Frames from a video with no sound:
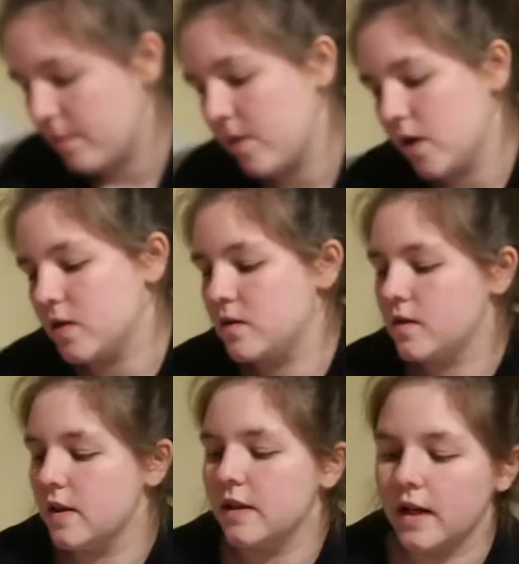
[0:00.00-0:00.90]

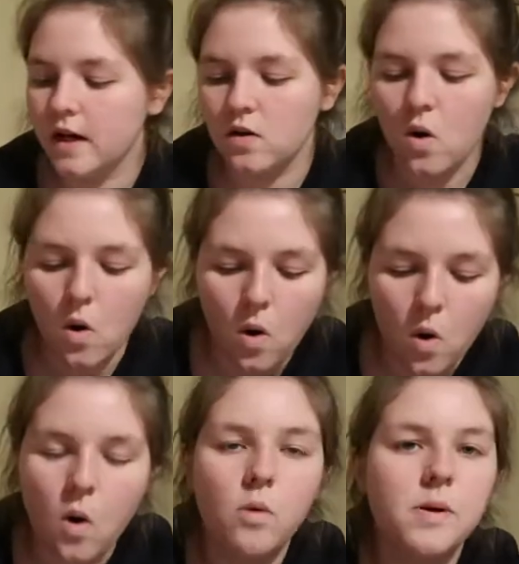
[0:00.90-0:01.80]
grandparents, and then I got a
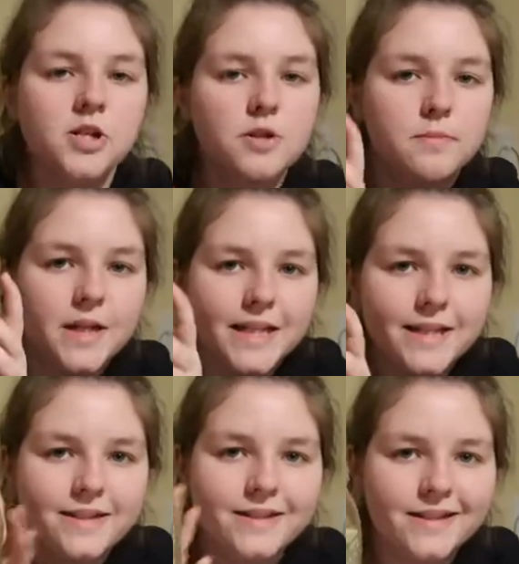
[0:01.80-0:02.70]
whole bunch of
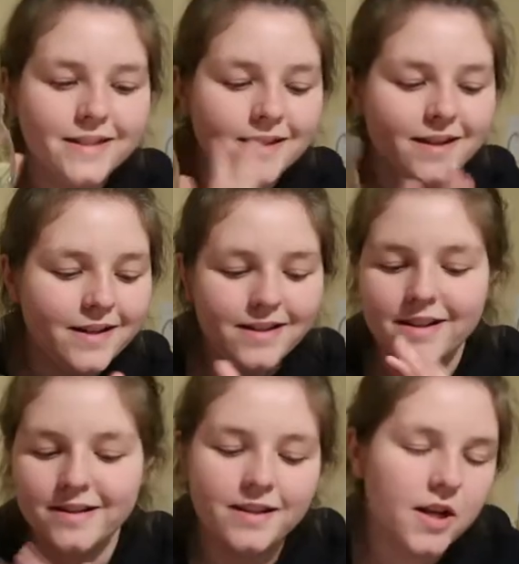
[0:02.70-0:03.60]
money.
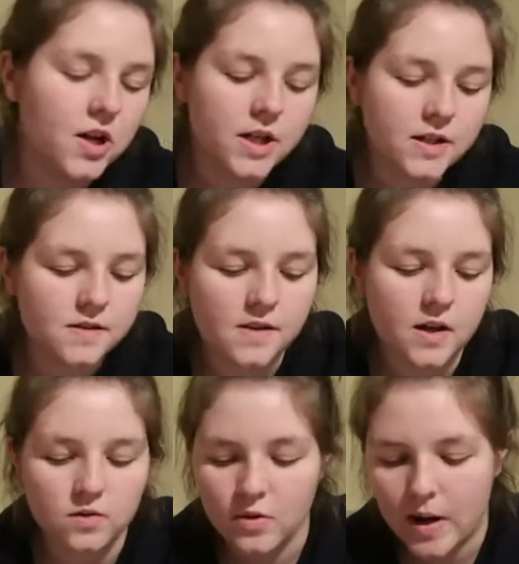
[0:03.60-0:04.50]
Here it is.
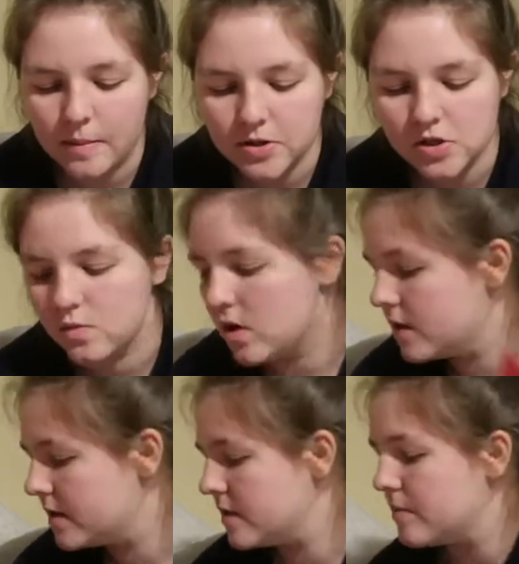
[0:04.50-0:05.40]
I don't know how much it
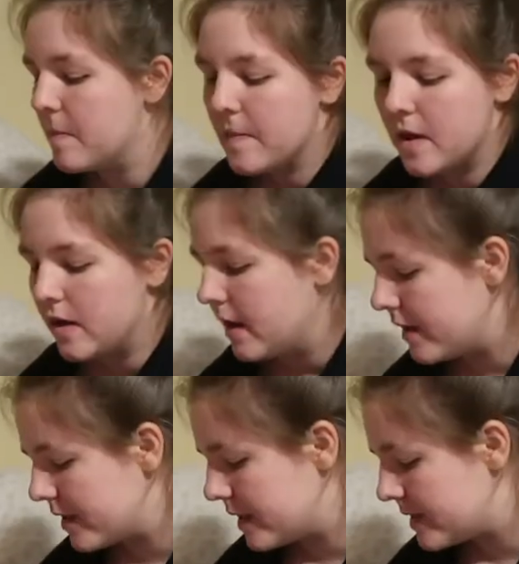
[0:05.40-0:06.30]
was. I
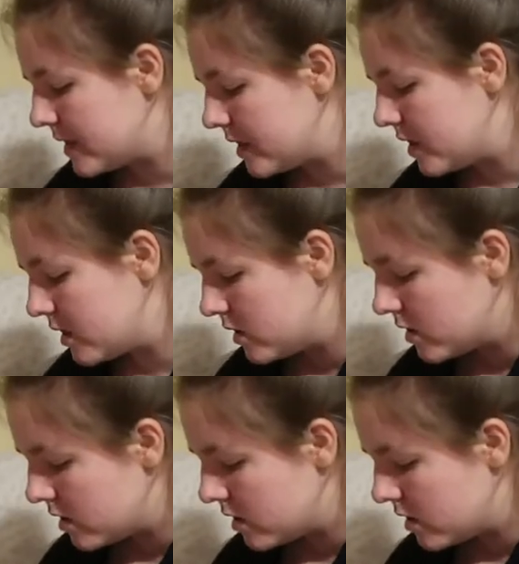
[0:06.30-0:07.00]
think it's like